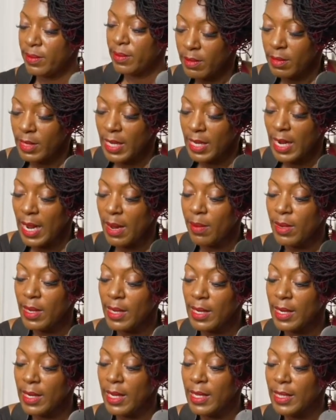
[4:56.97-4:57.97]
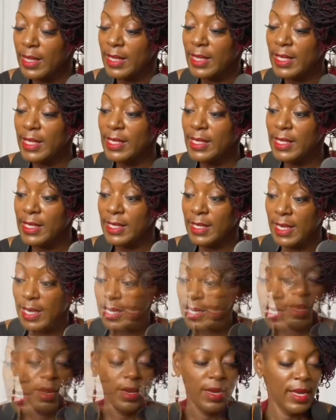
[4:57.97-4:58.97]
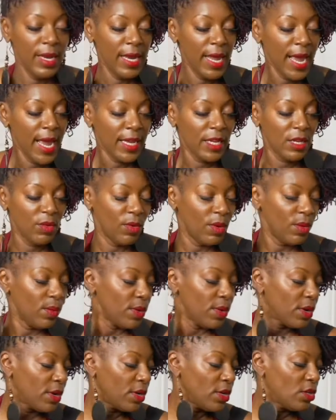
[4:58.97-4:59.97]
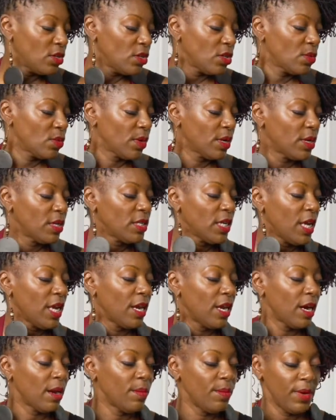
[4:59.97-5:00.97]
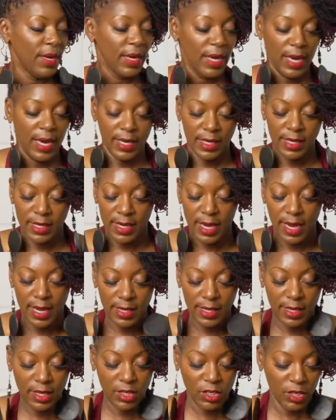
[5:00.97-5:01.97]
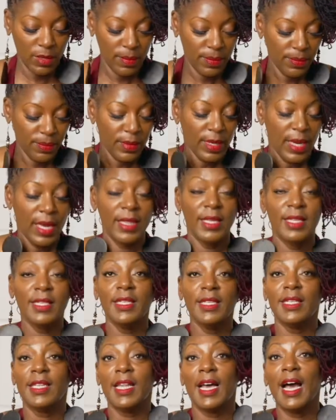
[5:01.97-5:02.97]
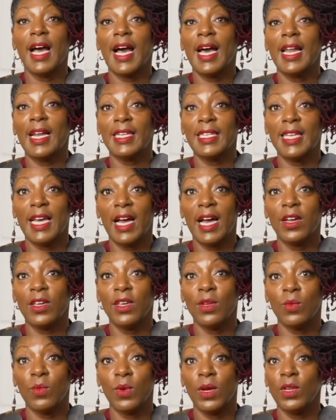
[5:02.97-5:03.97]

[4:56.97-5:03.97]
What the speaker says: And I'm gonna let this sit. Next, what we're gonna do is we're gonna take our Beyond sausage, and this is the hot Italian one.